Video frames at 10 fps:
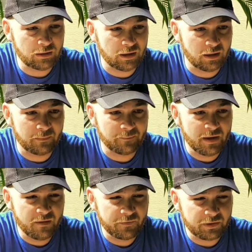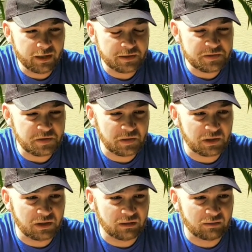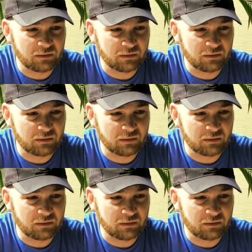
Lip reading: I feel like it's a little